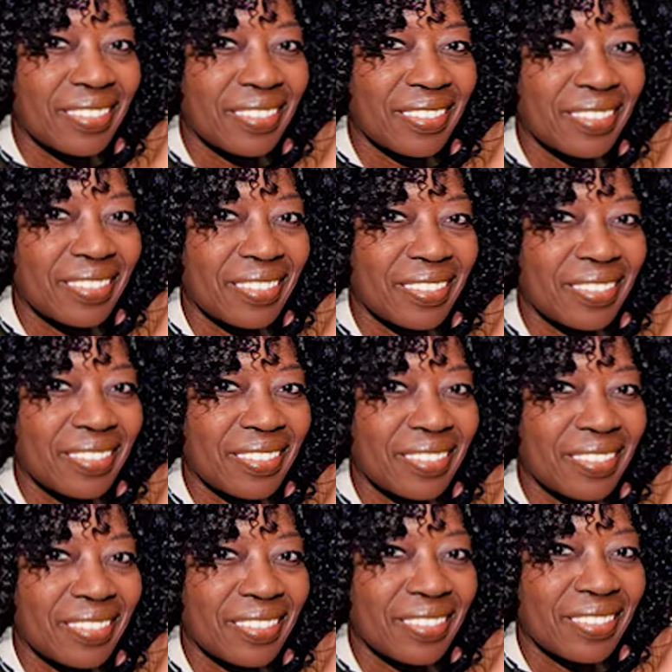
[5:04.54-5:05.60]

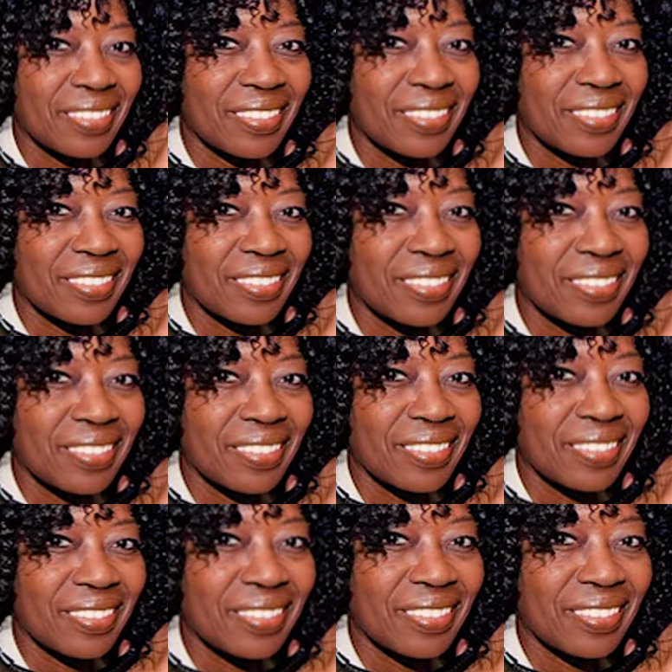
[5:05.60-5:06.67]

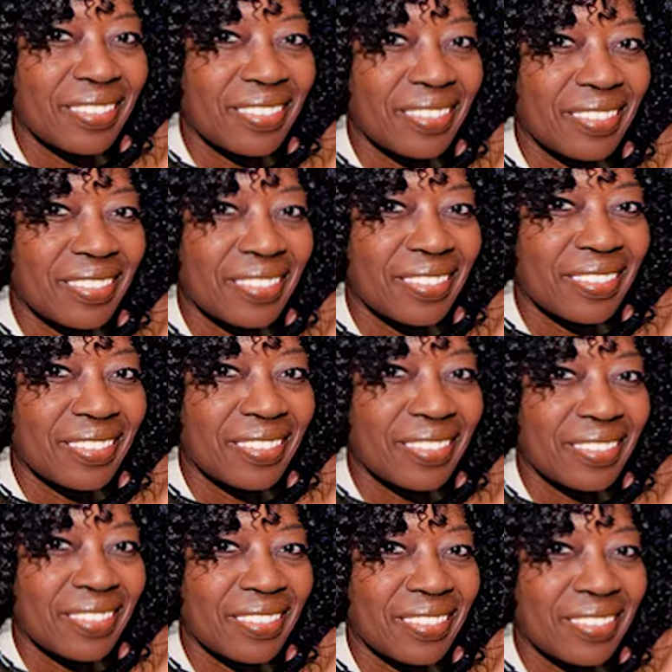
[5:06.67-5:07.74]

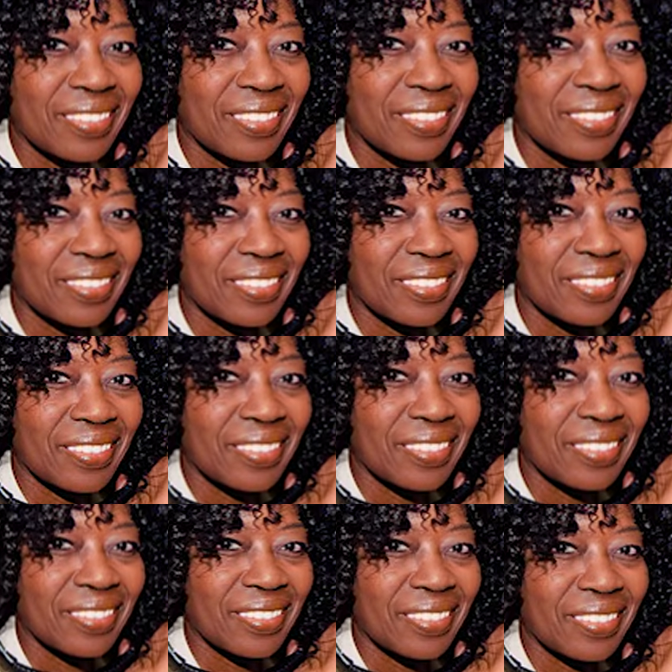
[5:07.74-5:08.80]

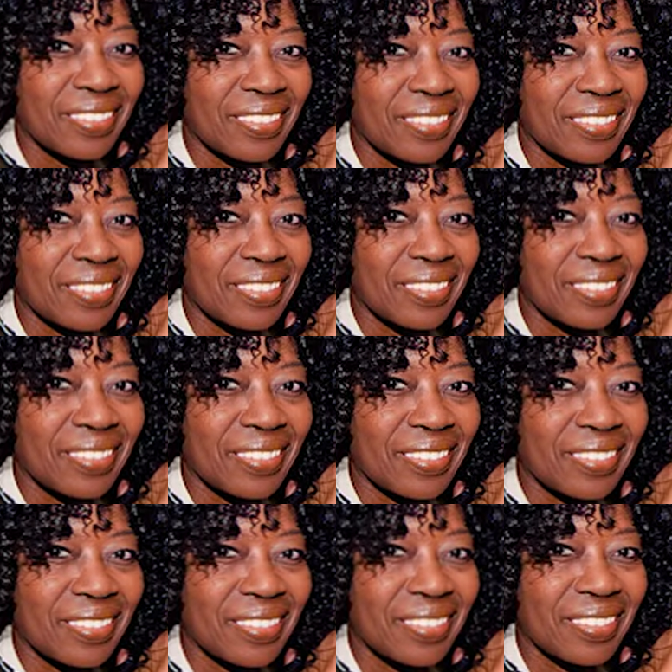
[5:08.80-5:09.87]

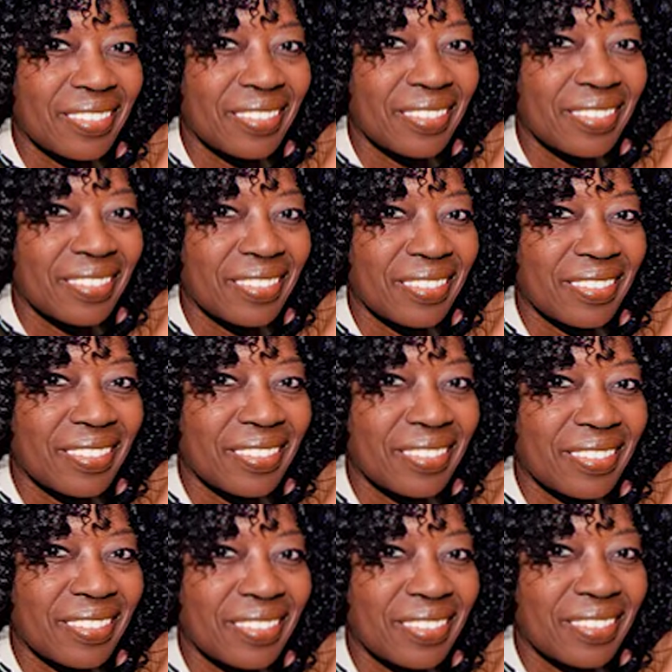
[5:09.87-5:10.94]

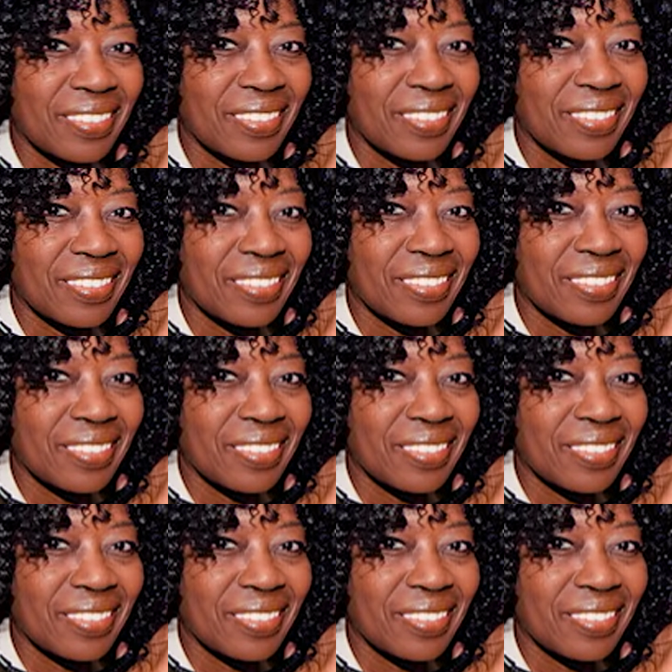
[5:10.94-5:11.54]
[no speech]